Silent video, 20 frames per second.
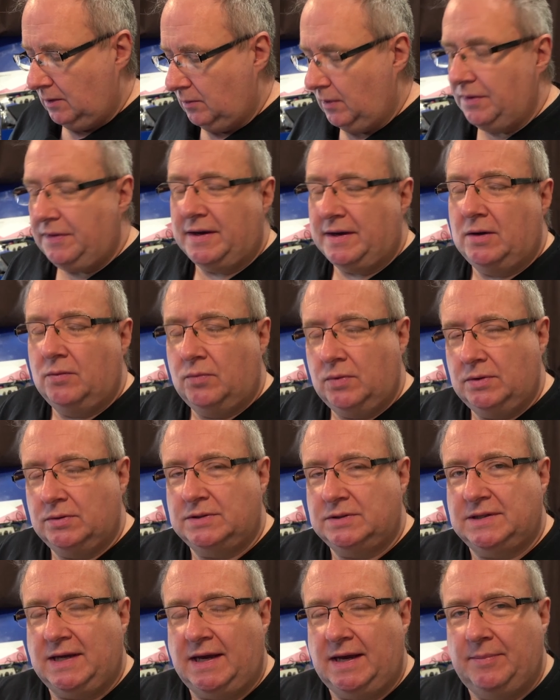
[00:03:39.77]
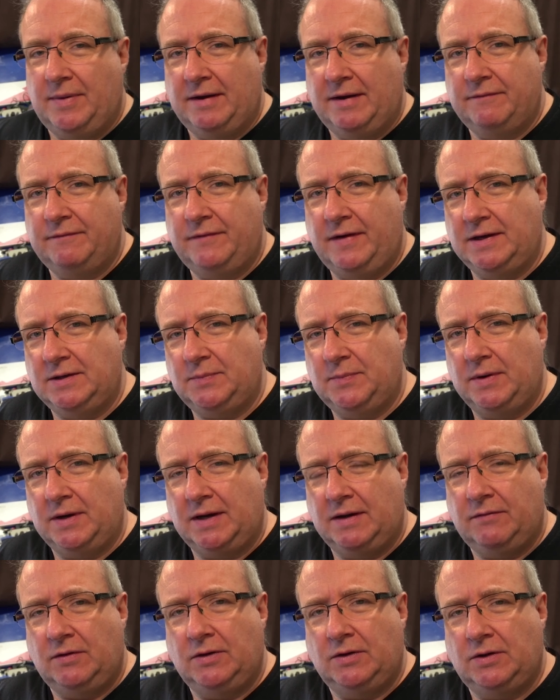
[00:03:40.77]
One thing I will say about
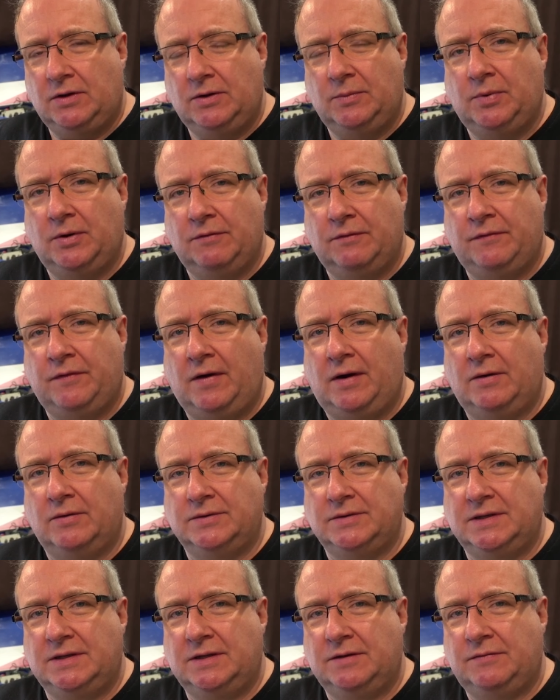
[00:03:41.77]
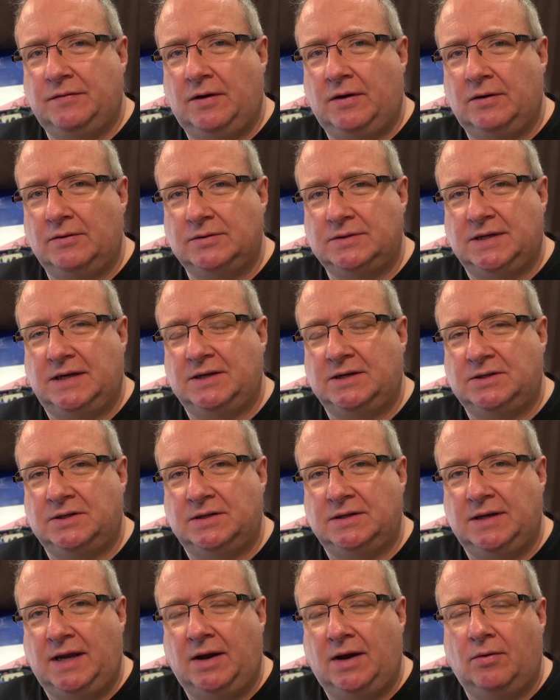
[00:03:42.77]
Facebook, if you do put files in the file
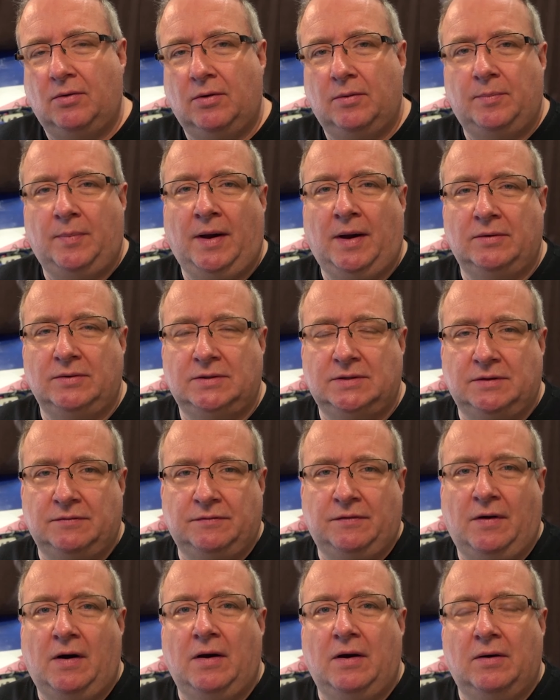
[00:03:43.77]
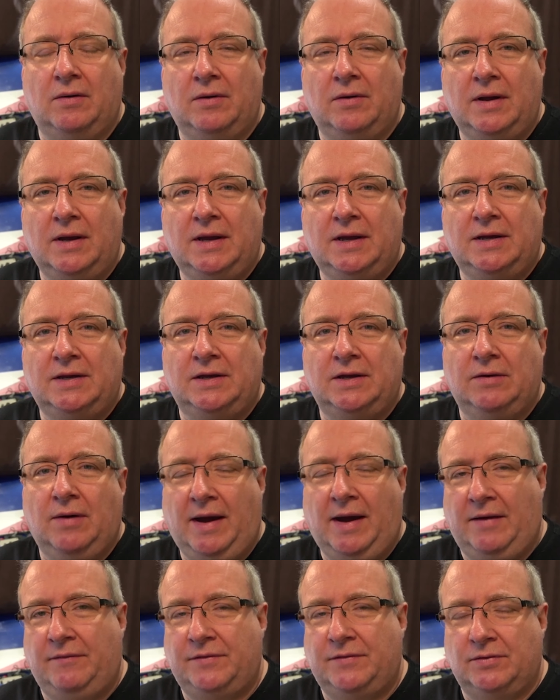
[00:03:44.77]
section now or post a file, you
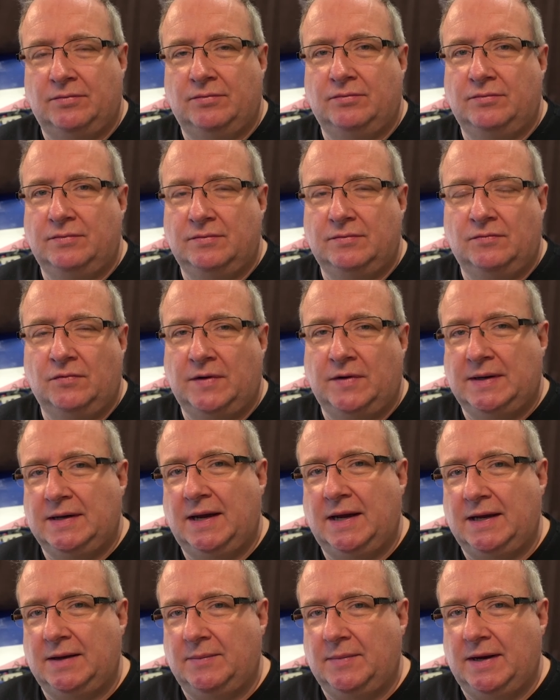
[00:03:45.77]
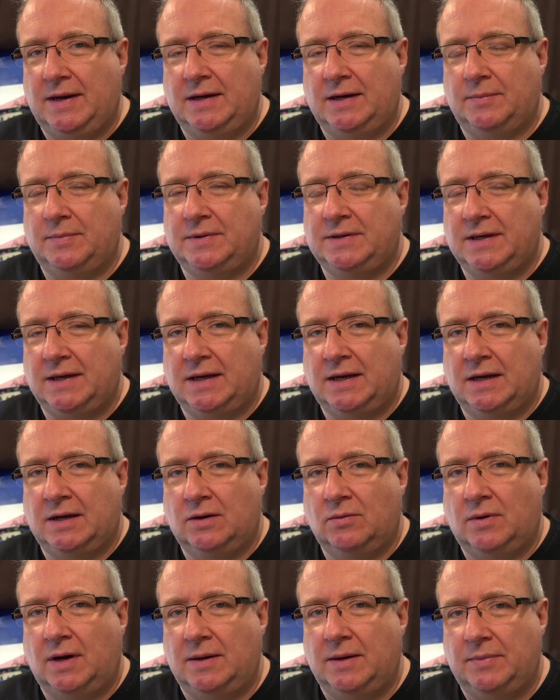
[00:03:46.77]
have to rename it in a
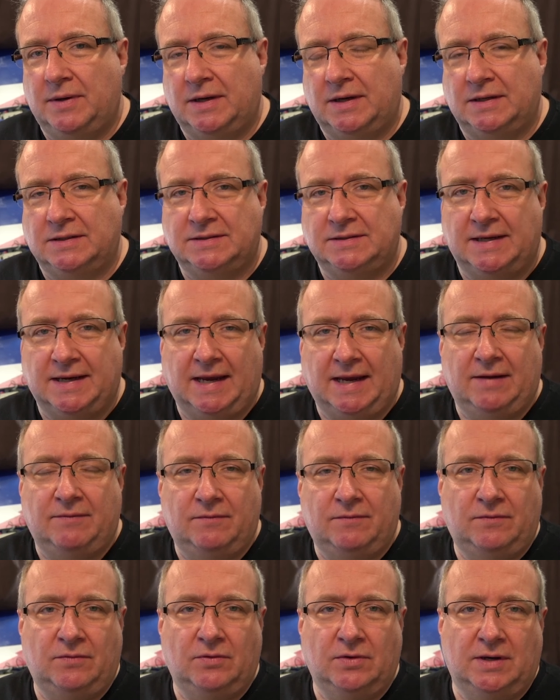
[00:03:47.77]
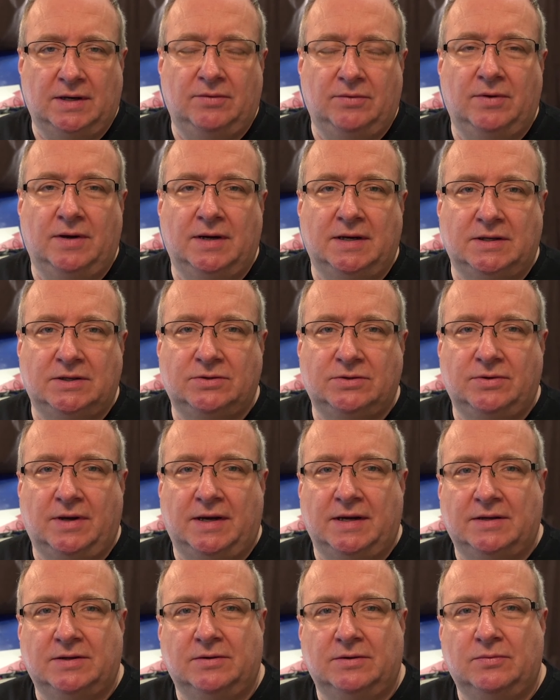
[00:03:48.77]
particular way, because they're getting really
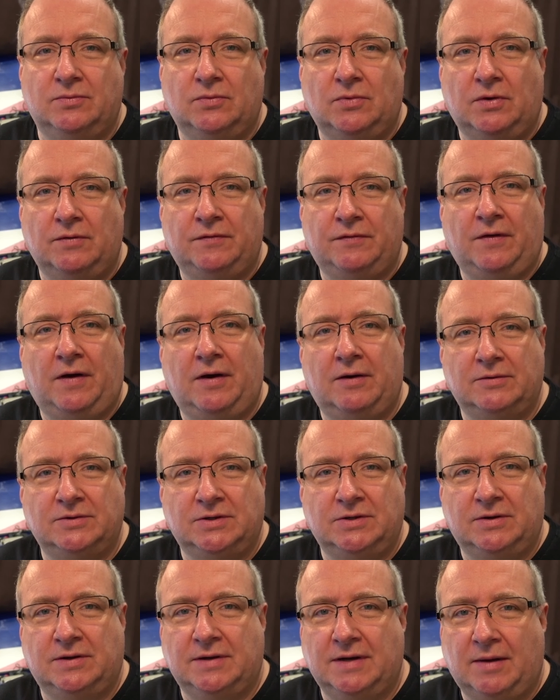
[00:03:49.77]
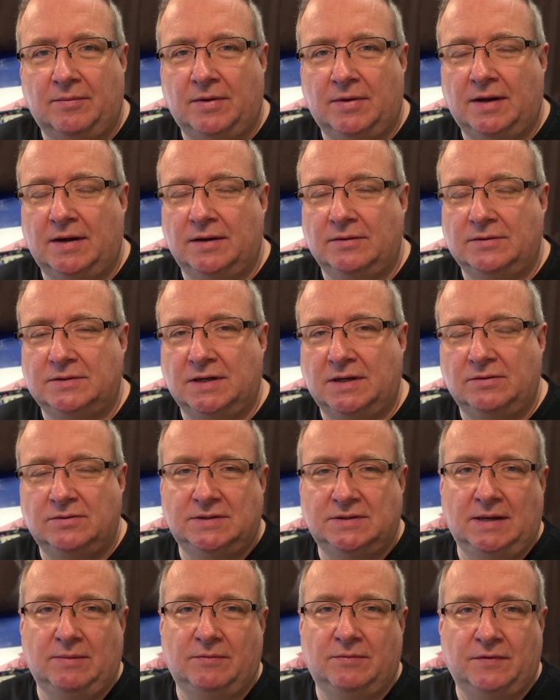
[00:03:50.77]
strict on what files you can upload. So
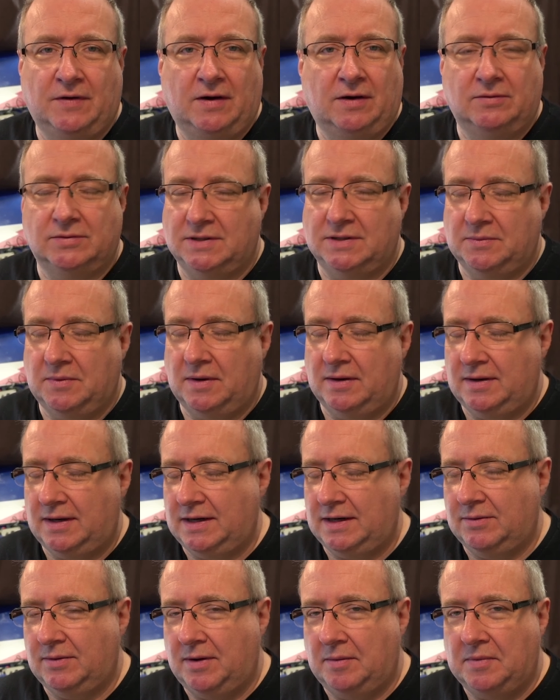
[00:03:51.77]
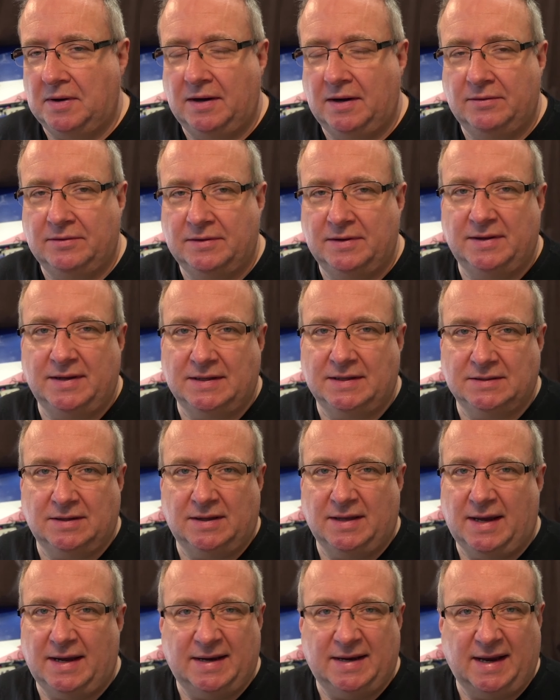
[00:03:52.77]
zip files they won't let you upload, and things
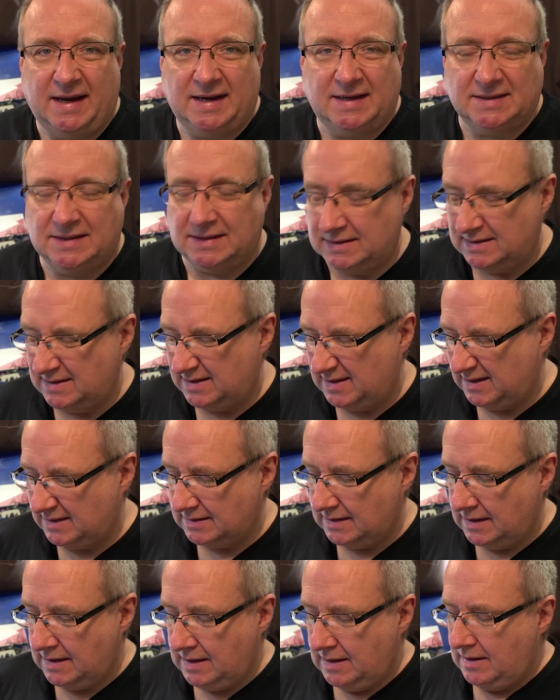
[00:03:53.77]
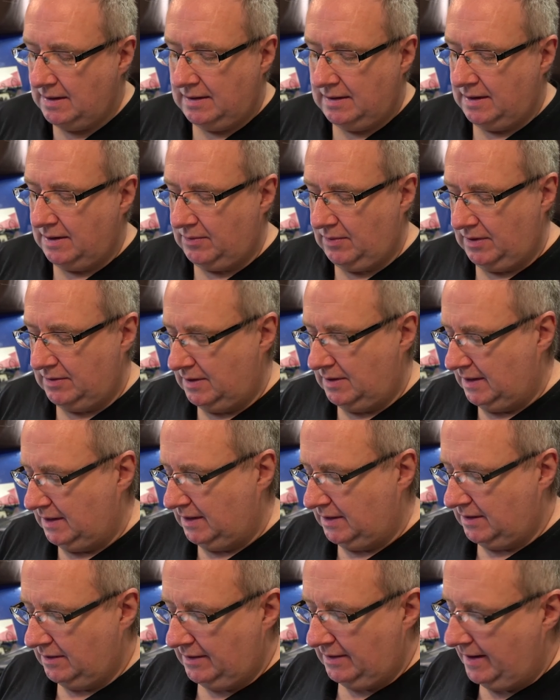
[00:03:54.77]
like that, and exes and things, they won't let
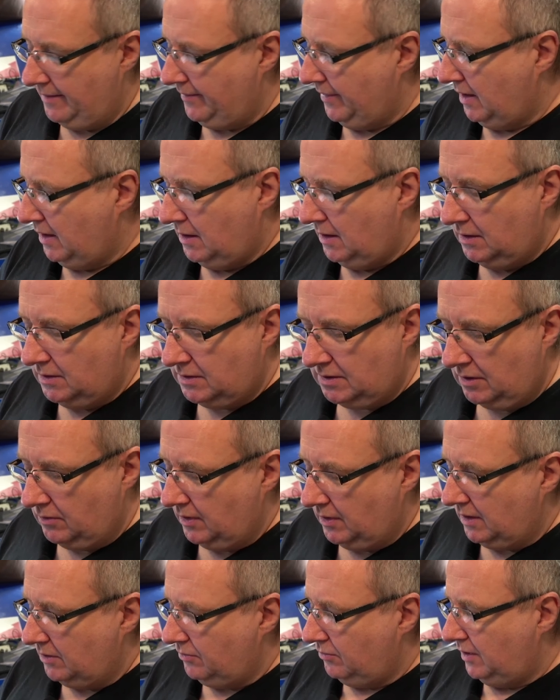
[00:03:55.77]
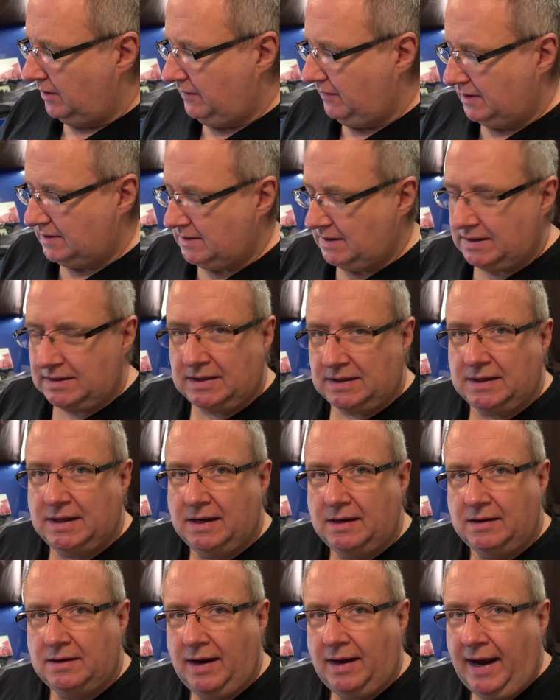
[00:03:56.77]
you do that. So we're going to revisit the
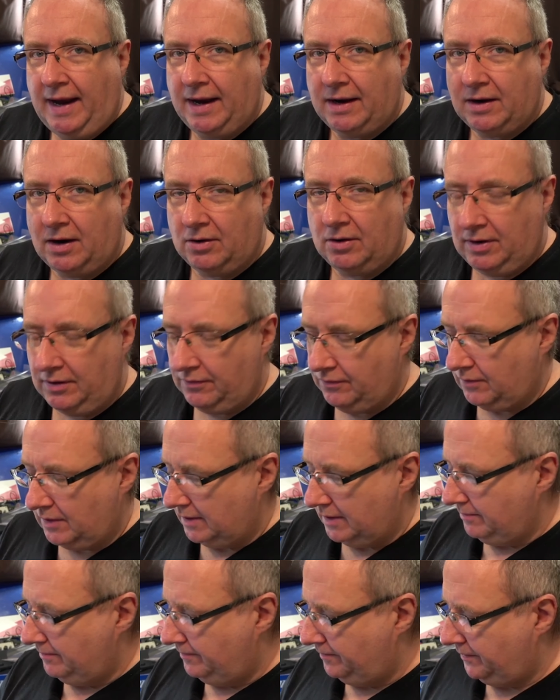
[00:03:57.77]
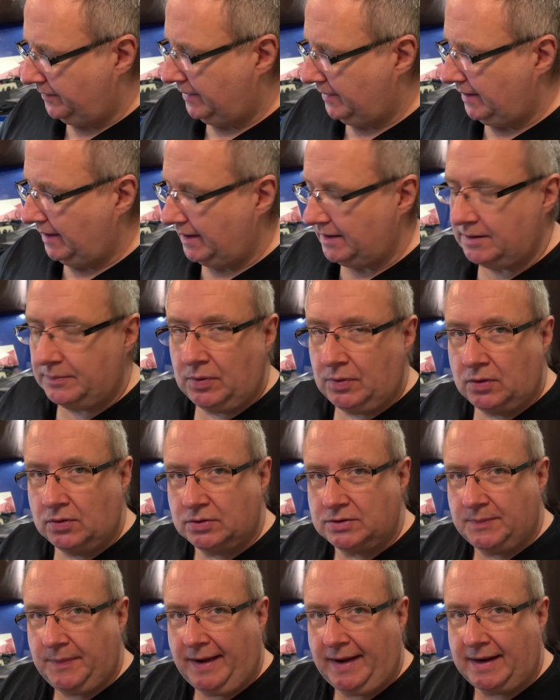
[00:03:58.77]
HackRF 1 and the
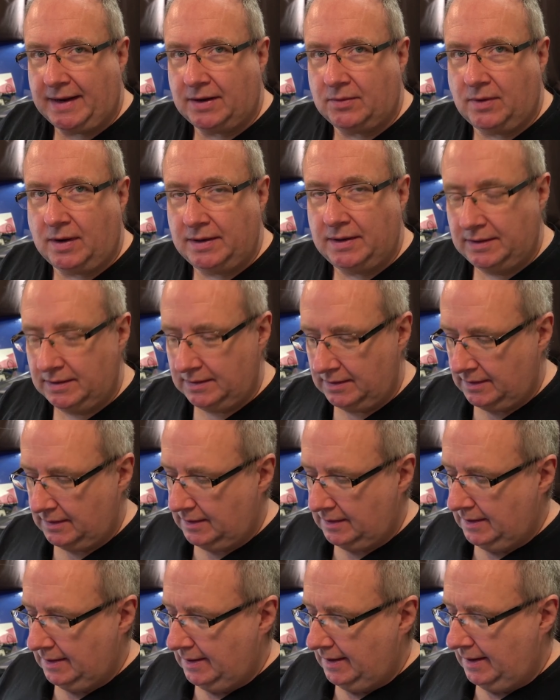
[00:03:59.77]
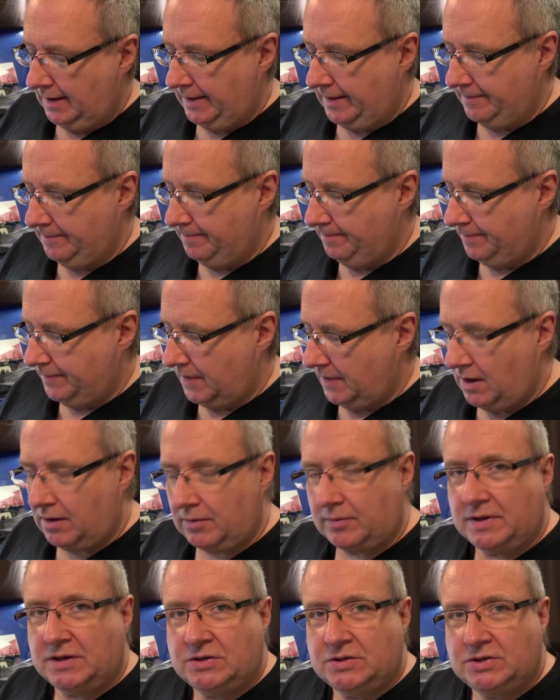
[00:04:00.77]
Porter Pack 1. I'm
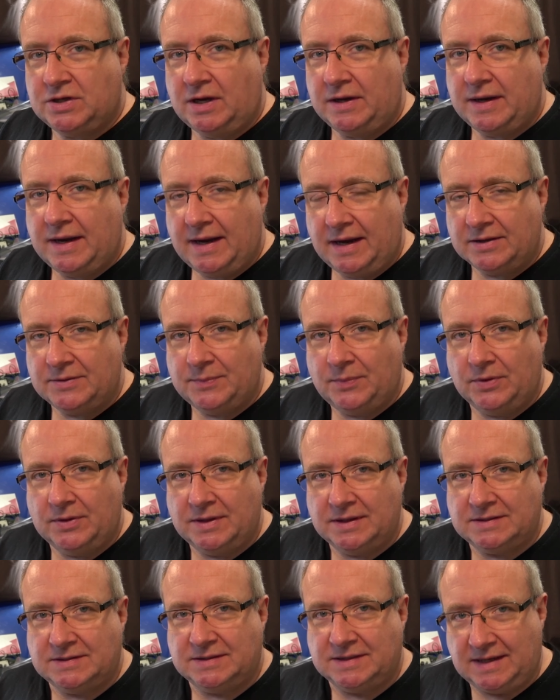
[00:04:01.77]
going to show you how to put this